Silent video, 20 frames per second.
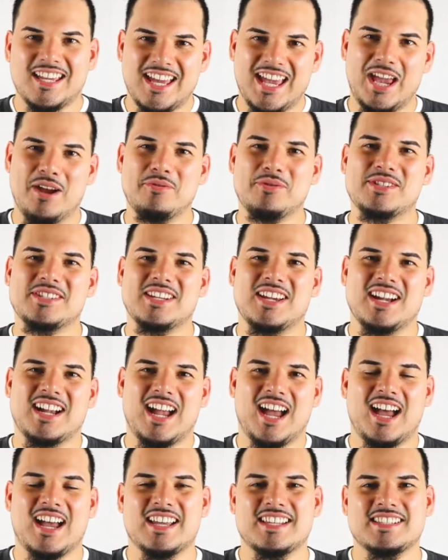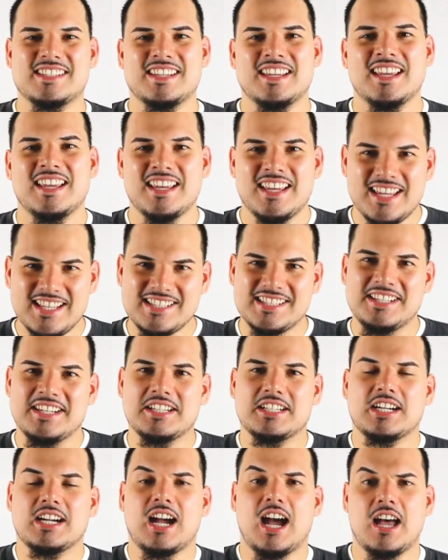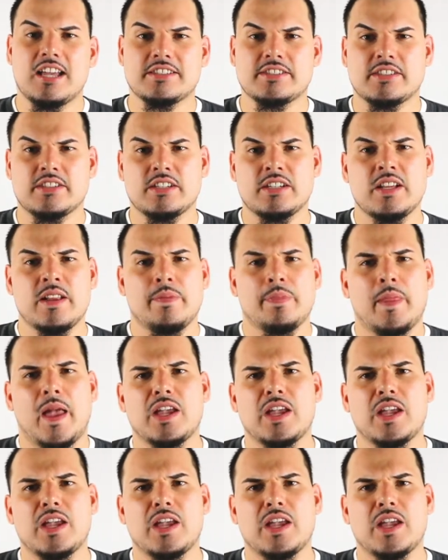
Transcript: Hey, what's up guys? It's Nick Acosta.